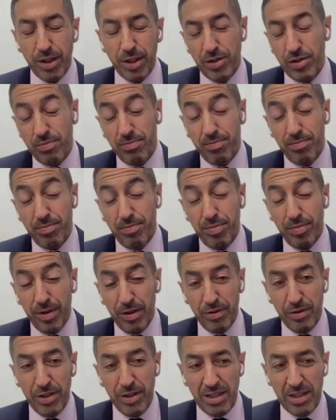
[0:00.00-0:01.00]
because
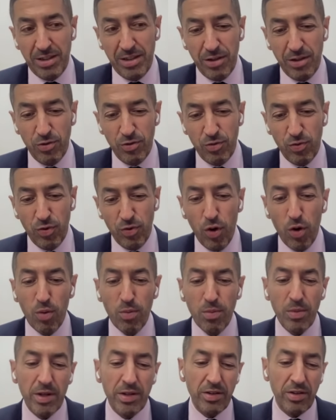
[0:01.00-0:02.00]
as
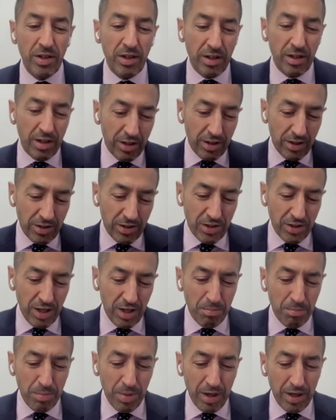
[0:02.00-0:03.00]
Rome and
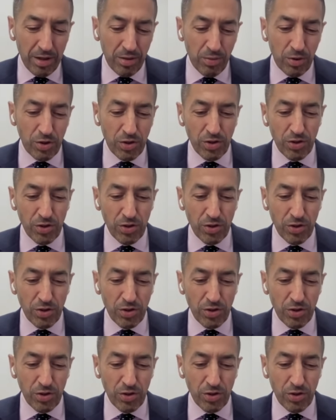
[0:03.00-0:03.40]
its empire